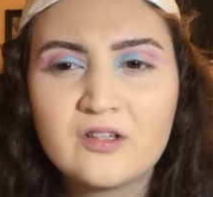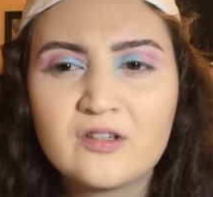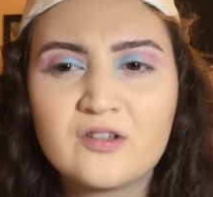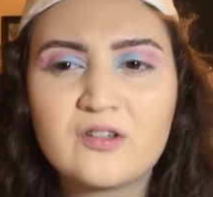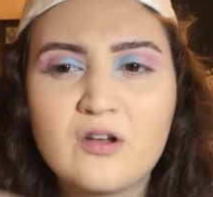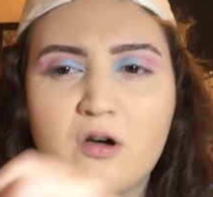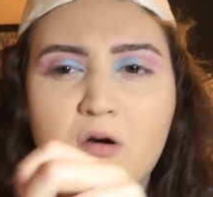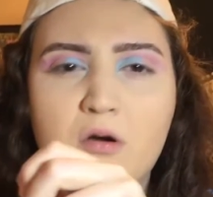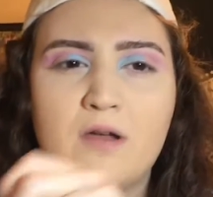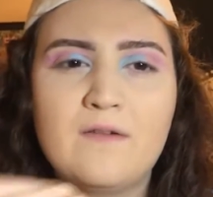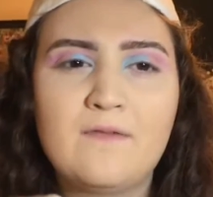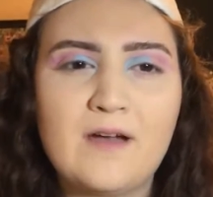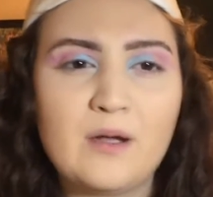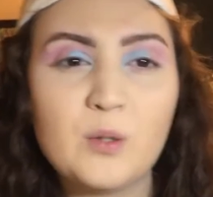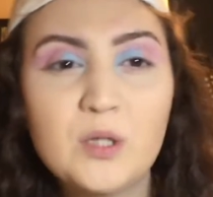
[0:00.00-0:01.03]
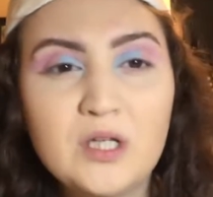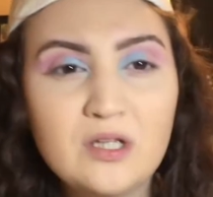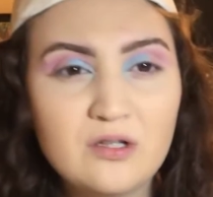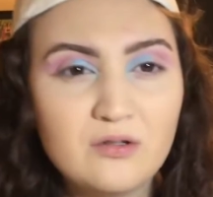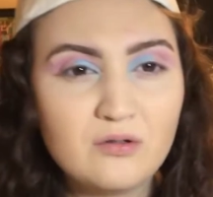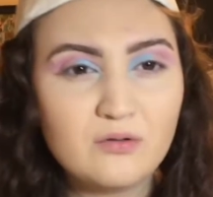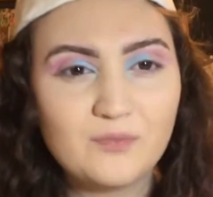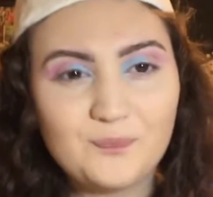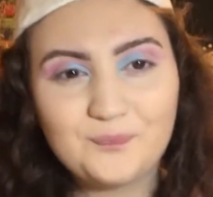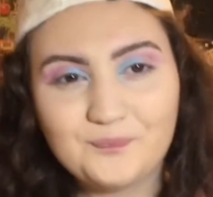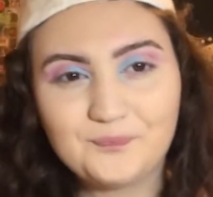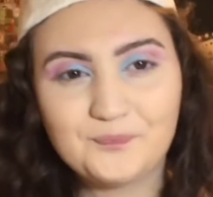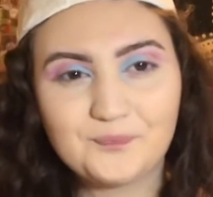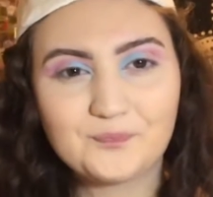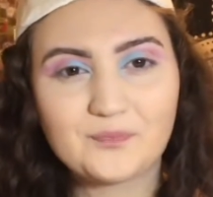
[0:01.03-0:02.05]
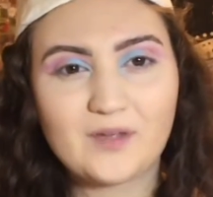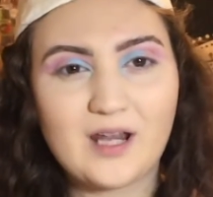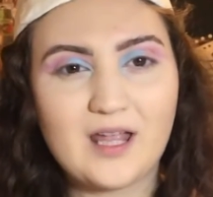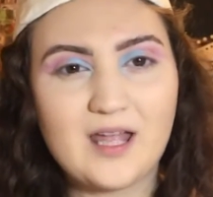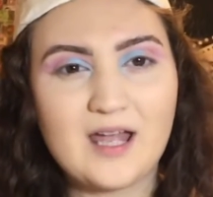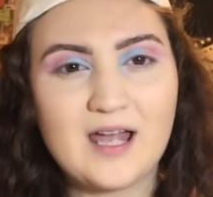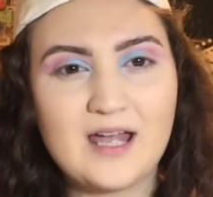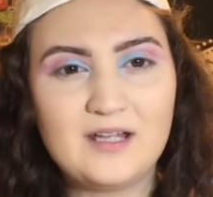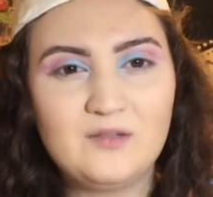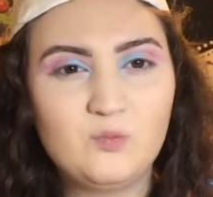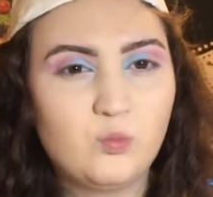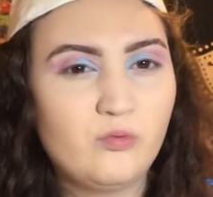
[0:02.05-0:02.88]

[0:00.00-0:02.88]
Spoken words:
so if I were you, I